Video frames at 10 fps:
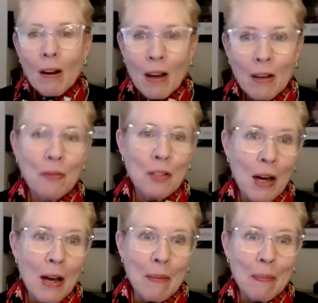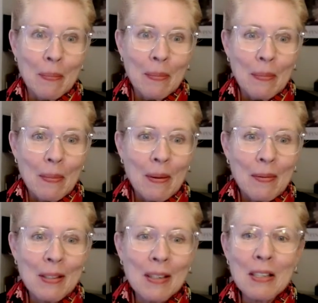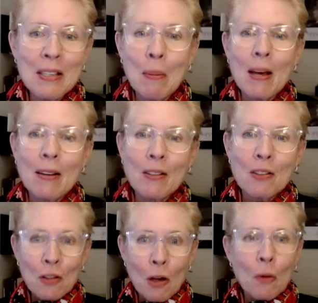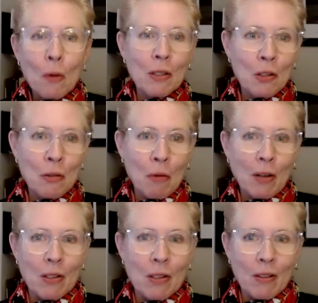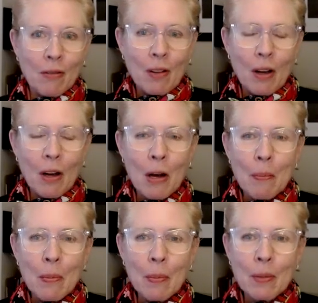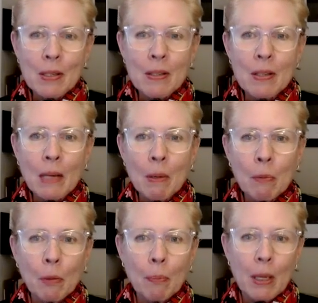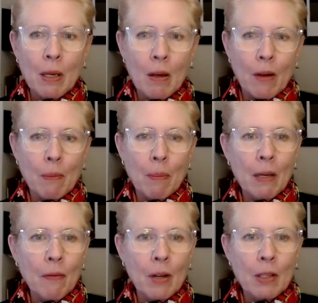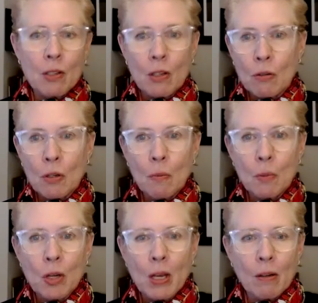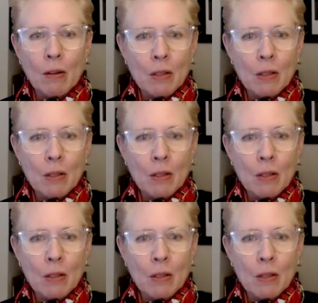out of time. This has been so instructive. This segment will be on the Pink Funds YouTube channel,